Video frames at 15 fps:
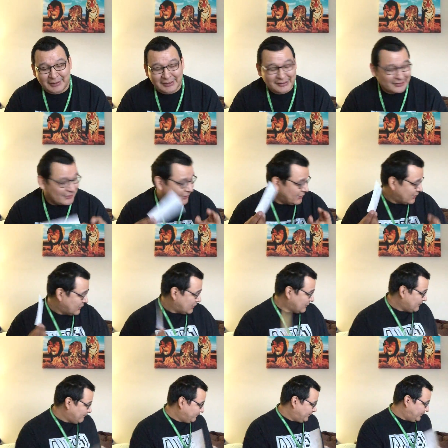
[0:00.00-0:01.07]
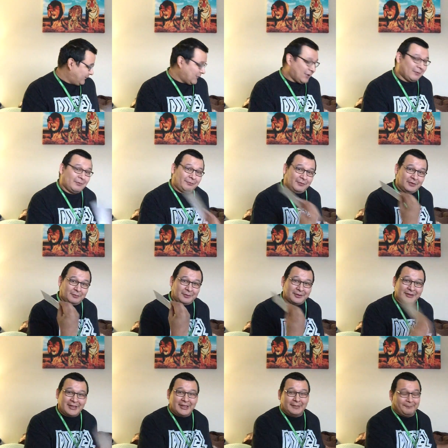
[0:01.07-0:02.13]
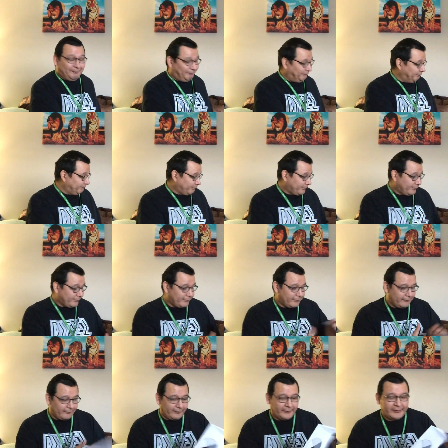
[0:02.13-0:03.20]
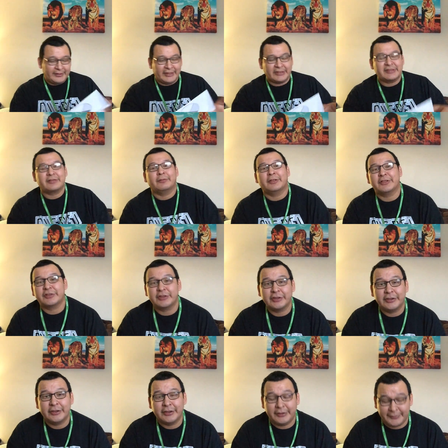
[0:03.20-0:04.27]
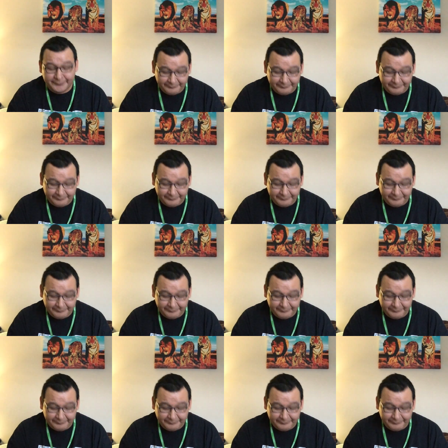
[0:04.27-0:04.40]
basically how I feel about that. Next question.